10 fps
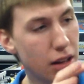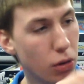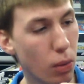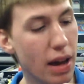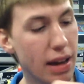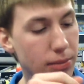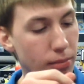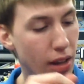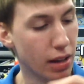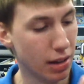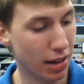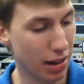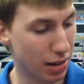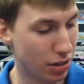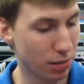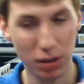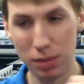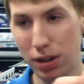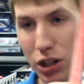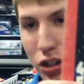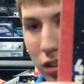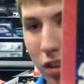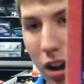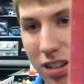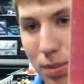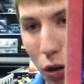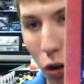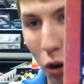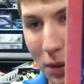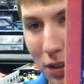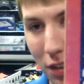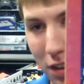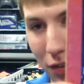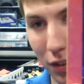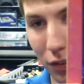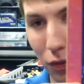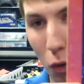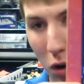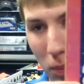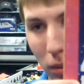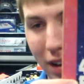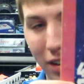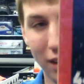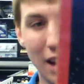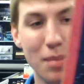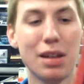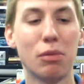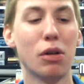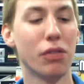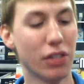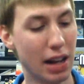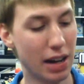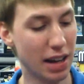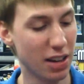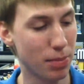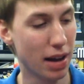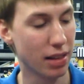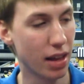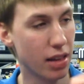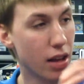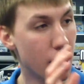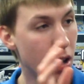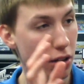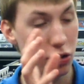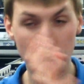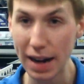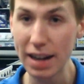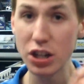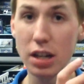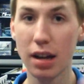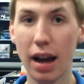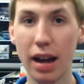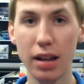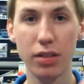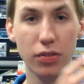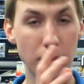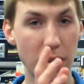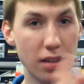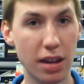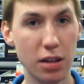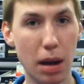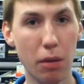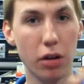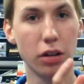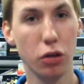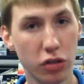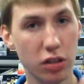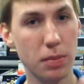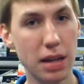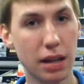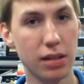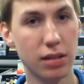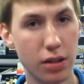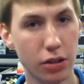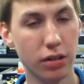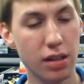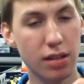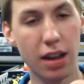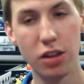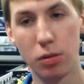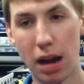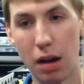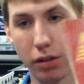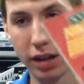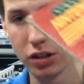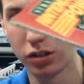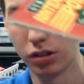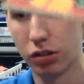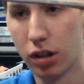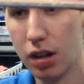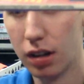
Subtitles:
in a way, it just pretty much talks about a whole bunch of the different 4-player games that were out for the NES back then. Strategy guides from Nintendo Power used to be considered Nintendo Power issues.